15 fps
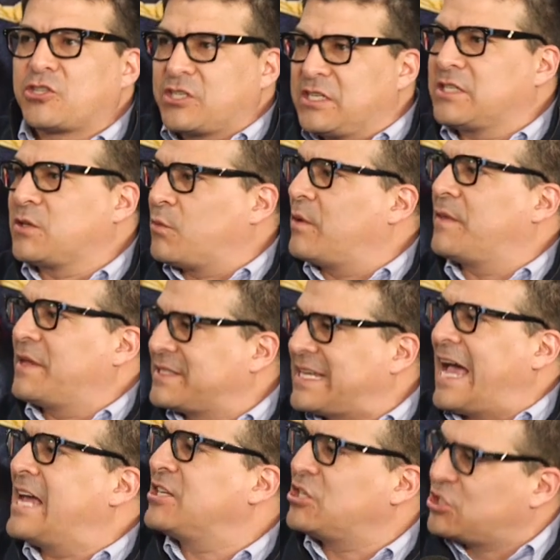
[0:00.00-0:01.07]
she's the one that's
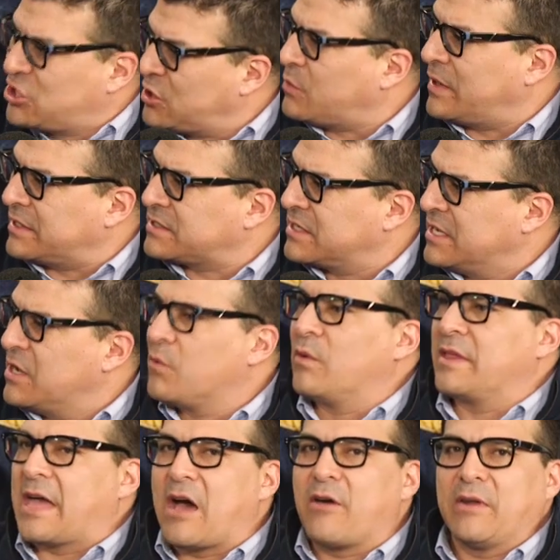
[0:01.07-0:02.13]
had to do it
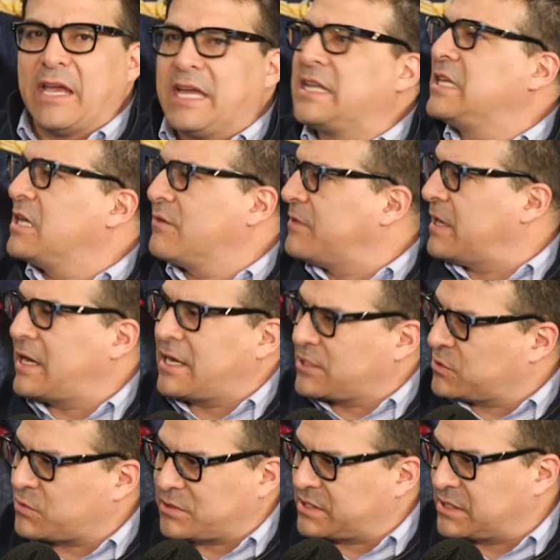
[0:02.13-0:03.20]
without any of that
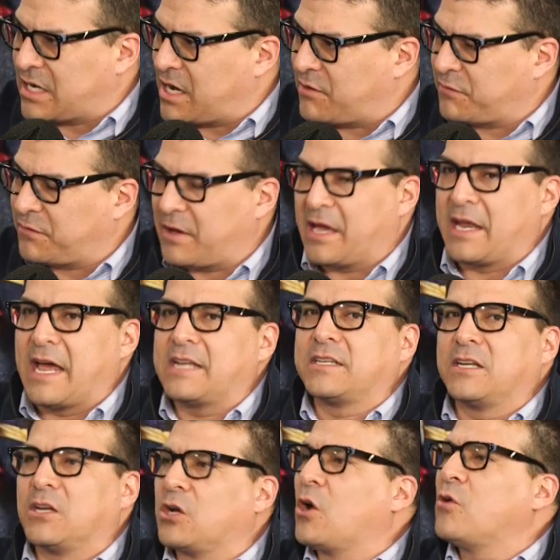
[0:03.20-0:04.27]
extra stuff and had to
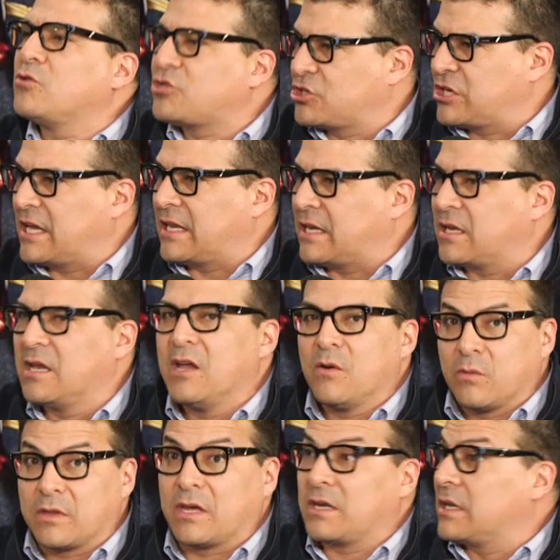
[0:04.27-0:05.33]
negotiate it
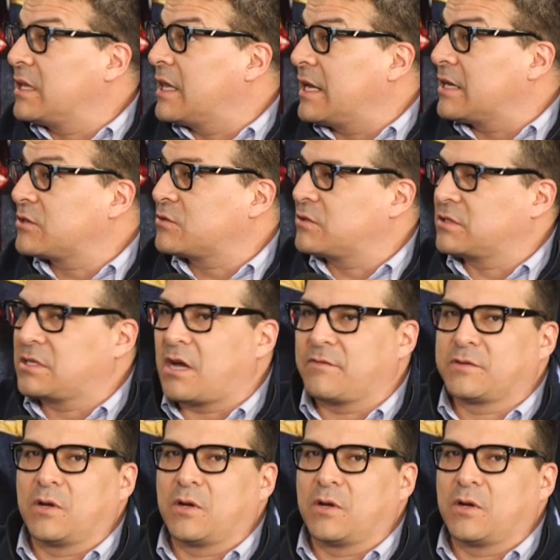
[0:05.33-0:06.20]
without any of that extra stuff.